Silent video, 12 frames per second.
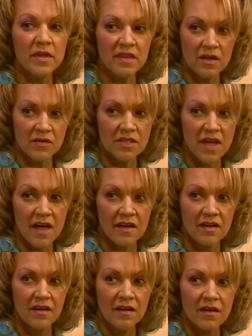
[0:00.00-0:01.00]
that you
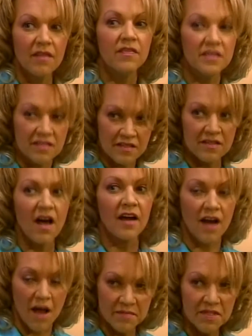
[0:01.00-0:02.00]
said, this is done,
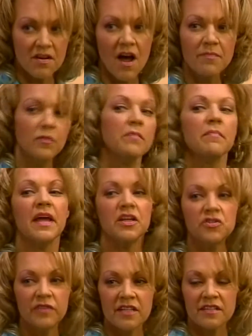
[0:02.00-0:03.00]
I'm stopped? What made
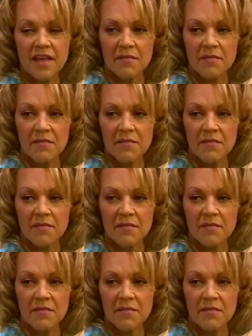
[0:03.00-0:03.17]
you get to that